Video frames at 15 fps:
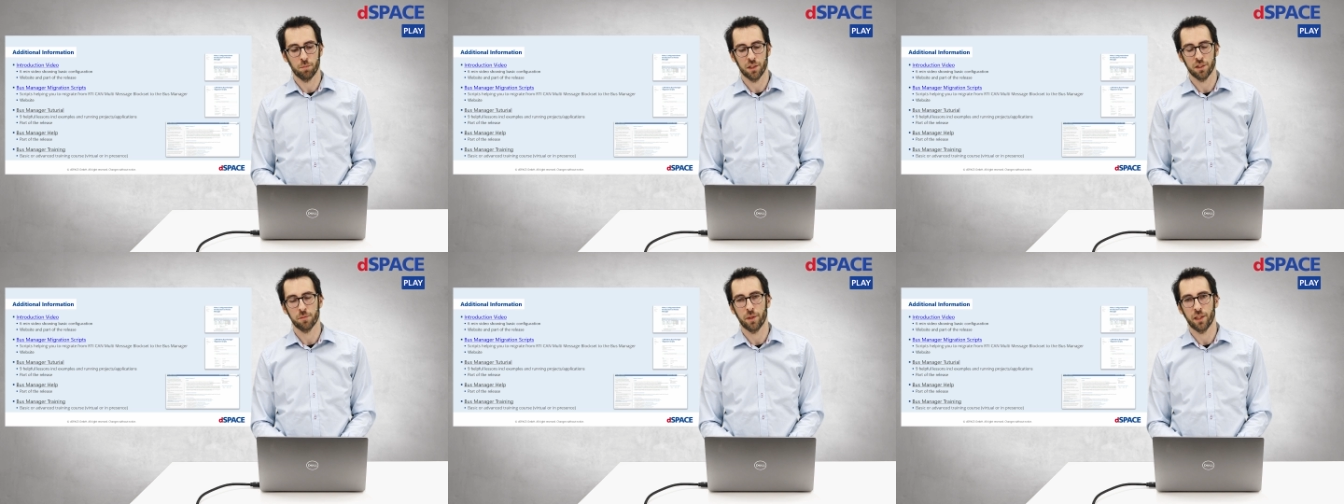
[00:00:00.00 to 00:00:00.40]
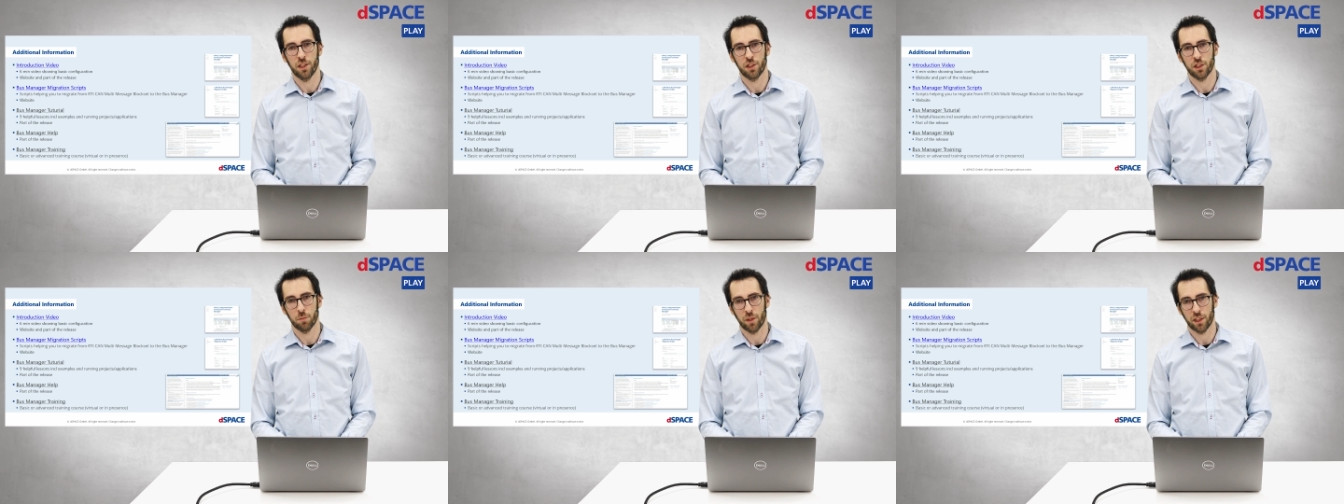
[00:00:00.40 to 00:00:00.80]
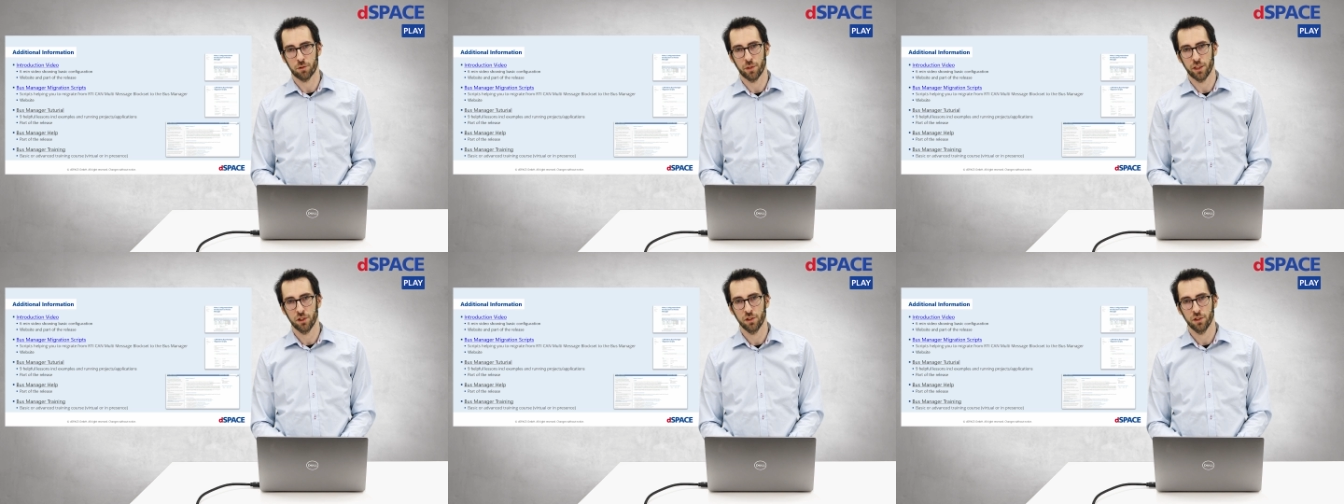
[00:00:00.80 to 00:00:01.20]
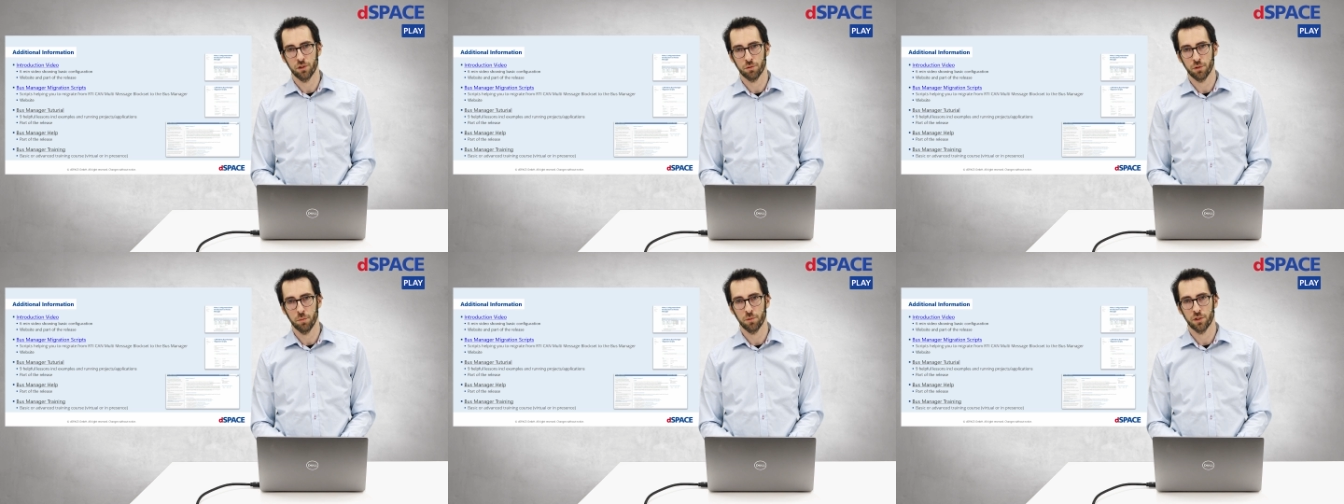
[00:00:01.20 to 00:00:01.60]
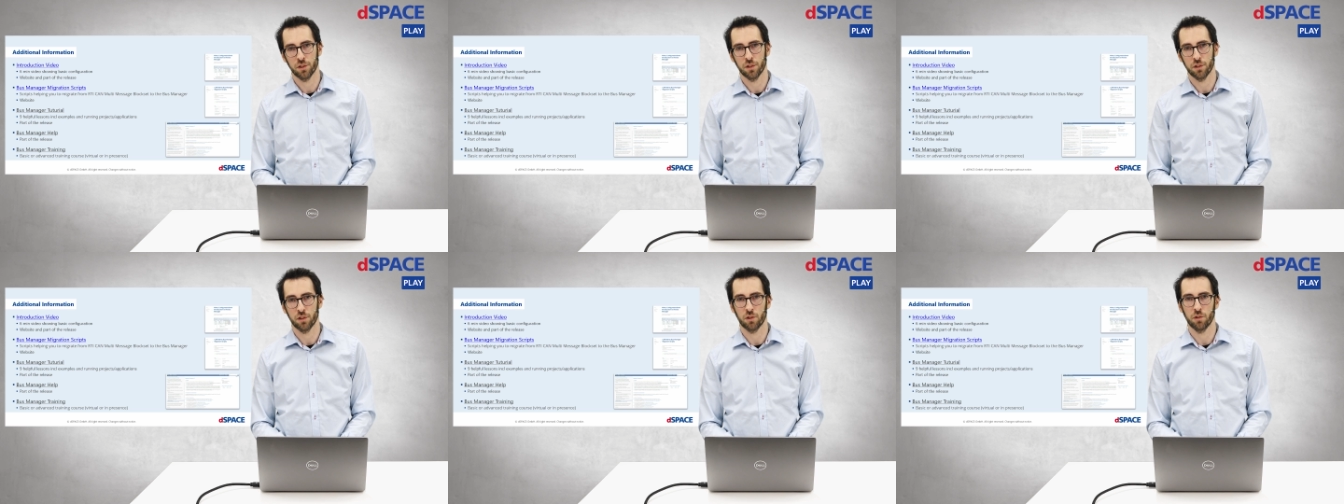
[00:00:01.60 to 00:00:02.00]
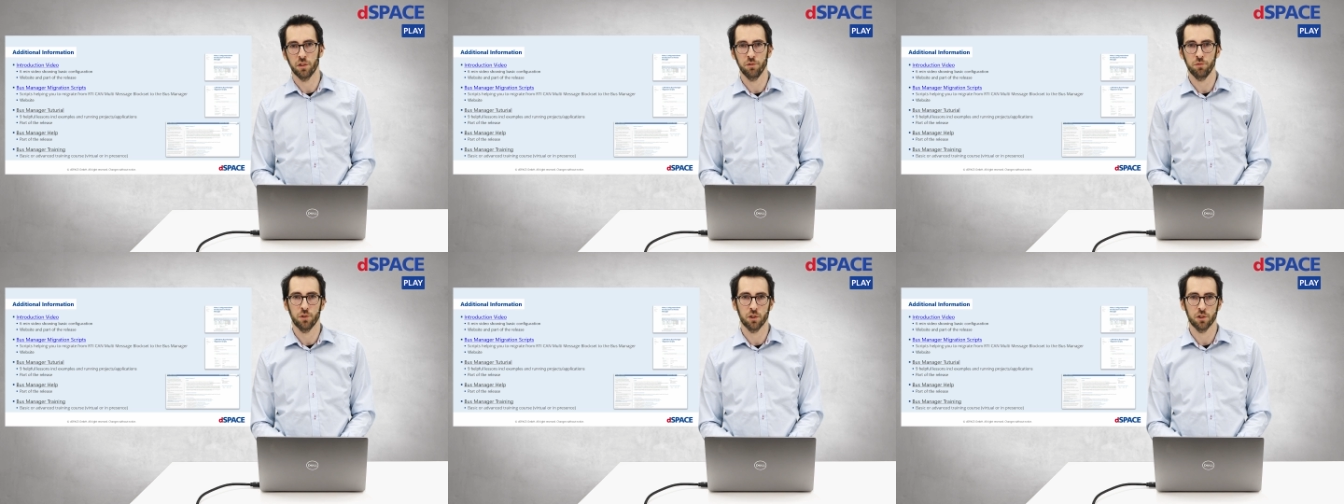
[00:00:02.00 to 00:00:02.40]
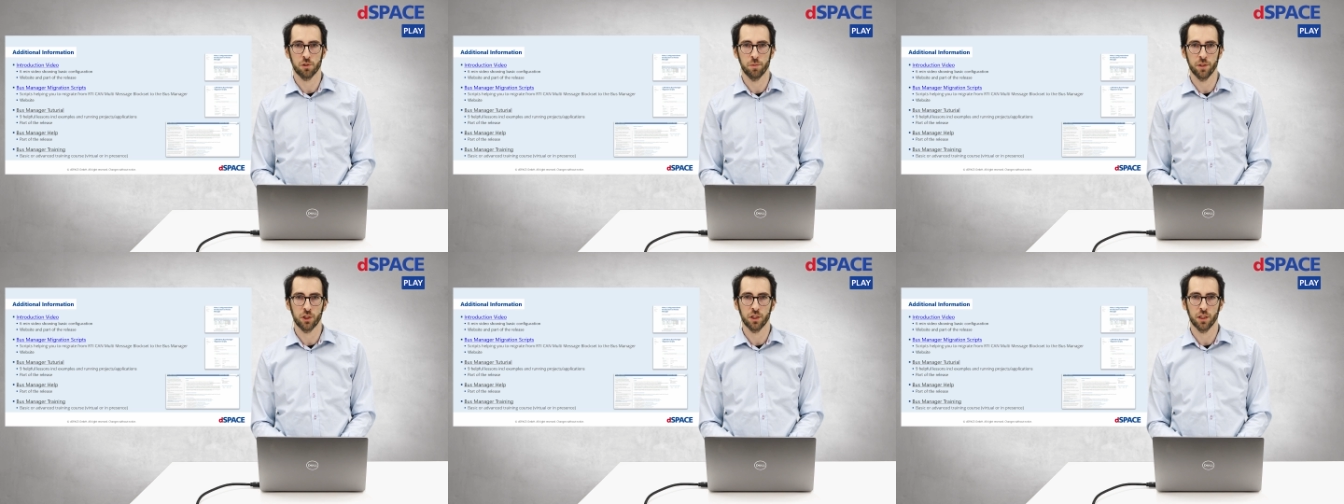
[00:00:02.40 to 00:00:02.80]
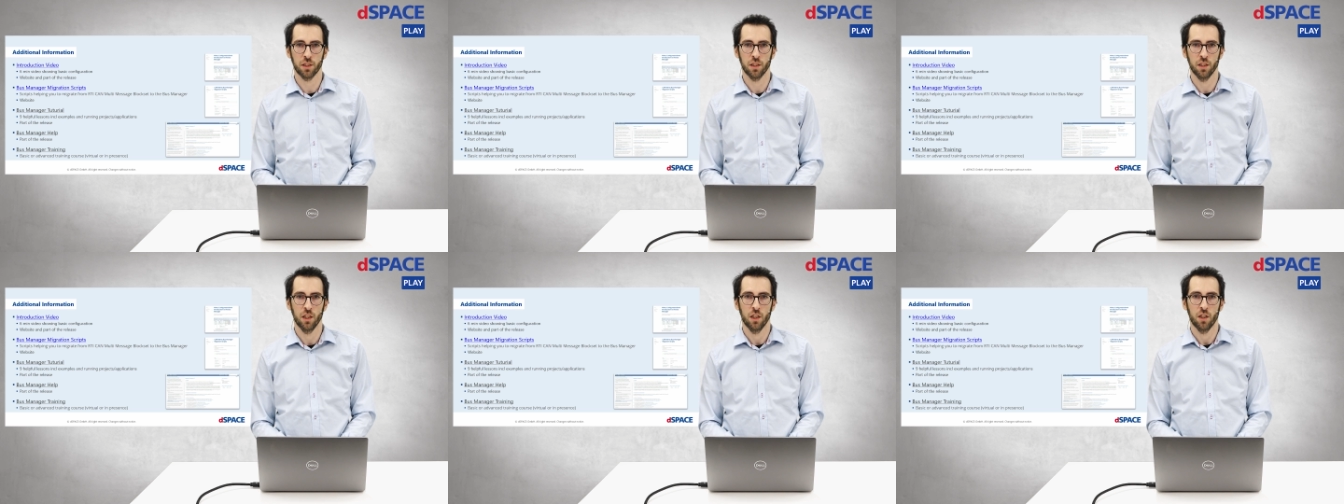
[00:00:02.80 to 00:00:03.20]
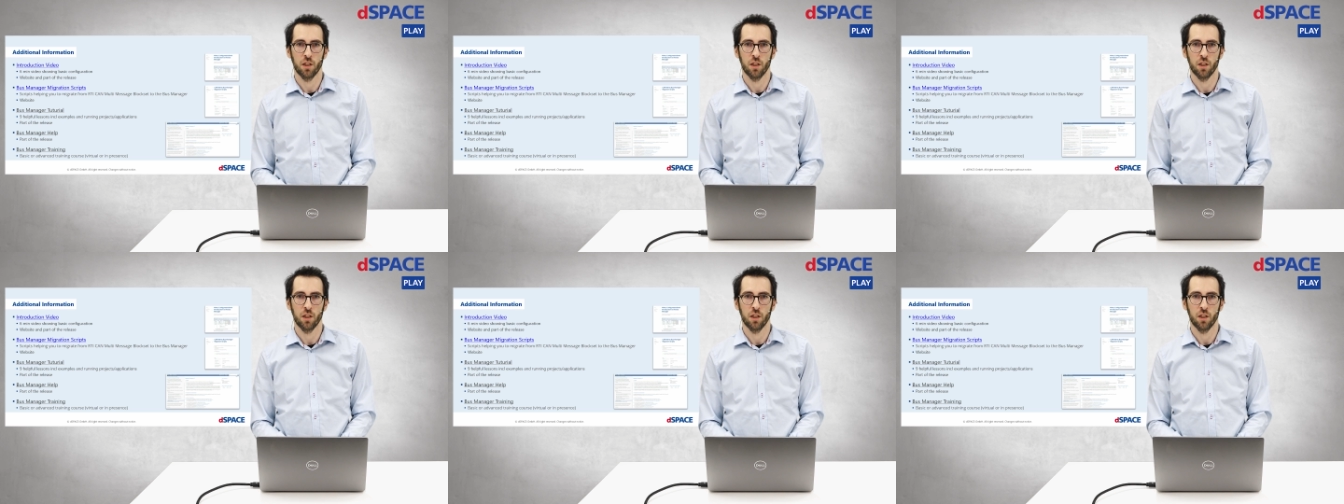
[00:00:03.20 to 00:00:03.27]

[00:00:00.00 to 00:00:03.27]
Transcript: bus manager migration scripts. So if you're switching